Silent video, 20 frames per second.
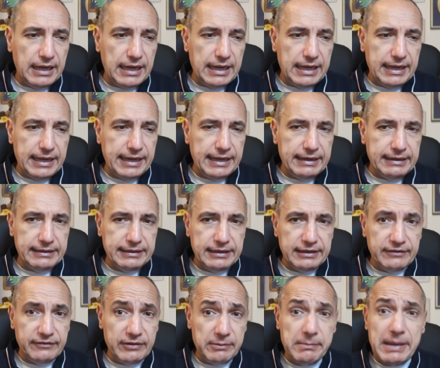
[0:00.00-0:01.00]
and
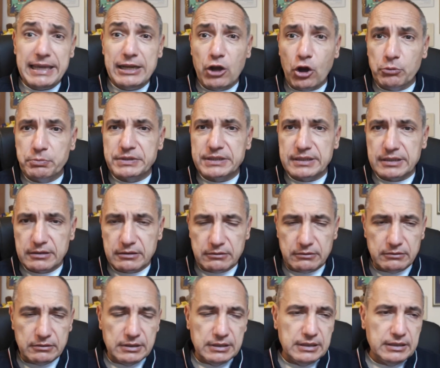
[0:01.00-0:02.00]
the main
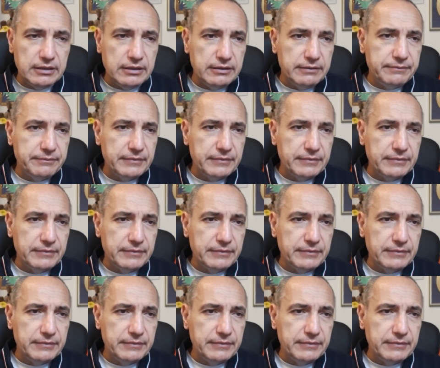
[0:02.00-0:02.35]
obstacle